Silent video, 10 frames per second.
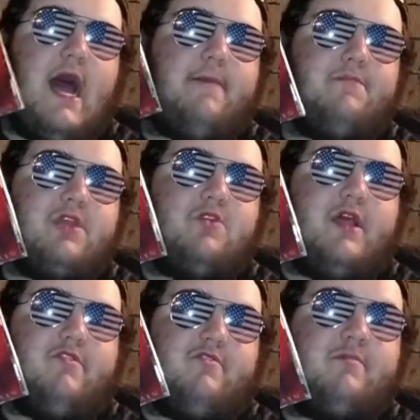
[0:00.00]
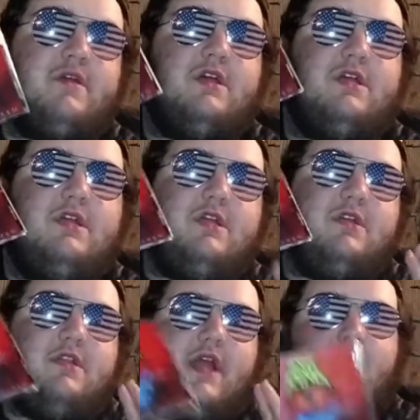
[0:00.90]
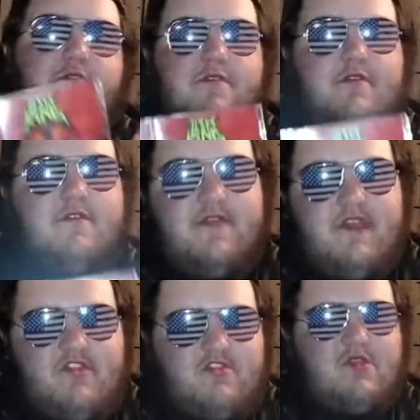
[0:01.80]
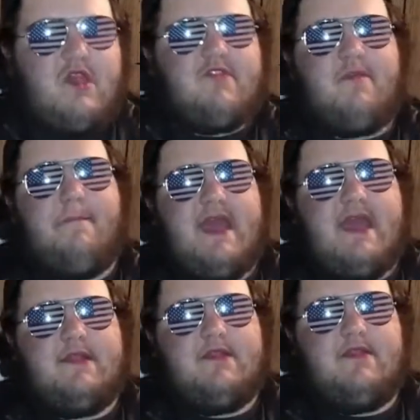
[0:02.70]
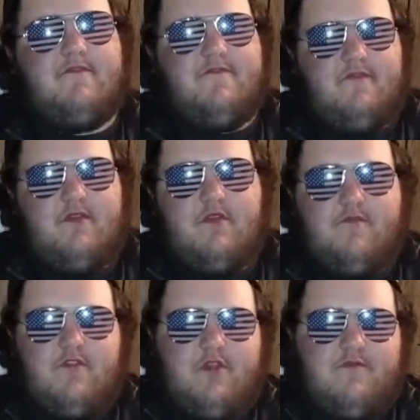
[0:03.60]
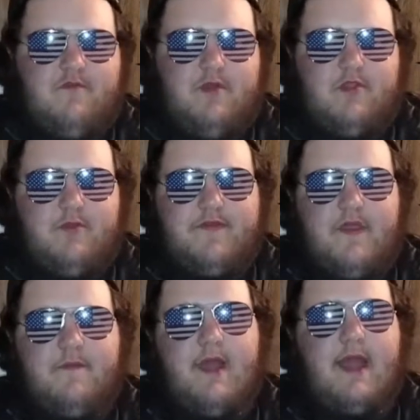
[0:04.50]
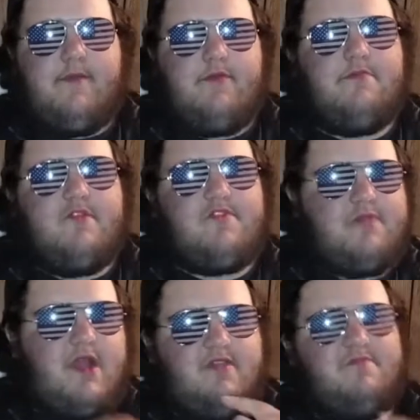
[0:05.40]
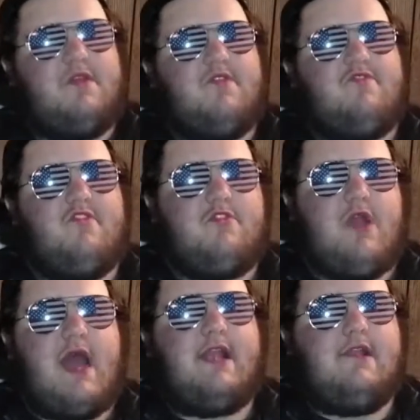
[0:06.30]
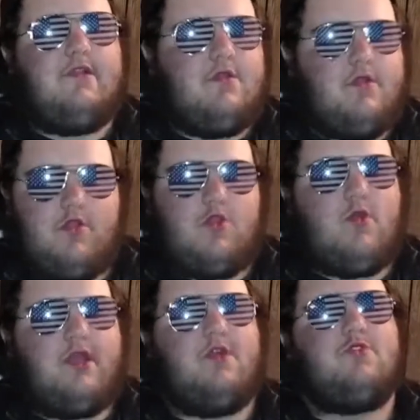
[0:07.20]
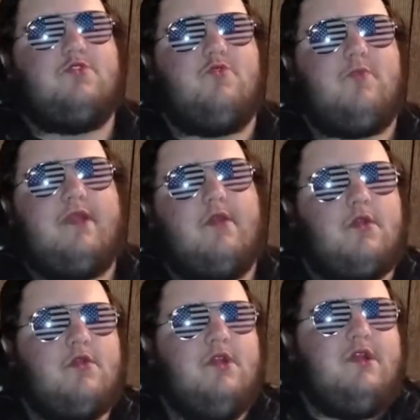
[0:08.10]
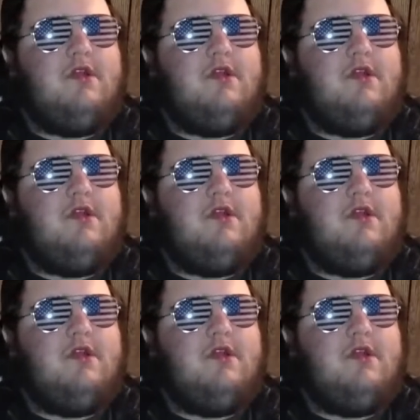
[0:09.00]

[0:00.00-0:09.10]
Omniclasm. Now, this is a band, if you're unfamiliar with them, I wouldn't be surprised because they're hiding quite under the radar.